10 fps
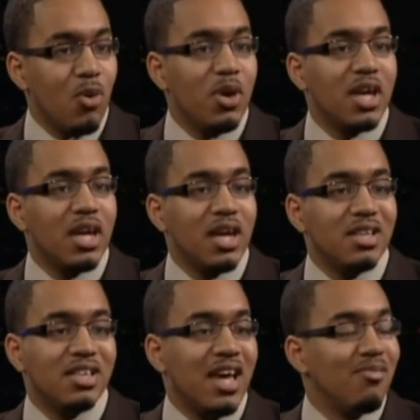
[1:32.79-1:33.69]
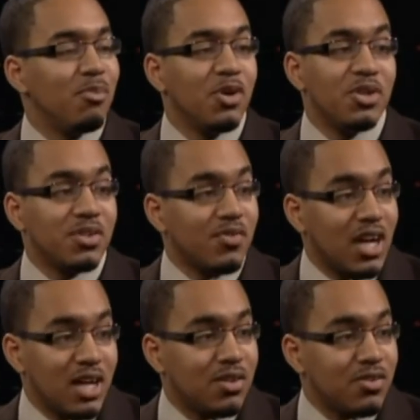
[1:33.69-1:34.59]
we can save millions of
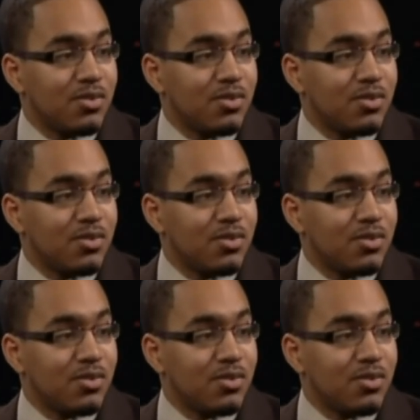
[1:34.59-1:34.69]
lives.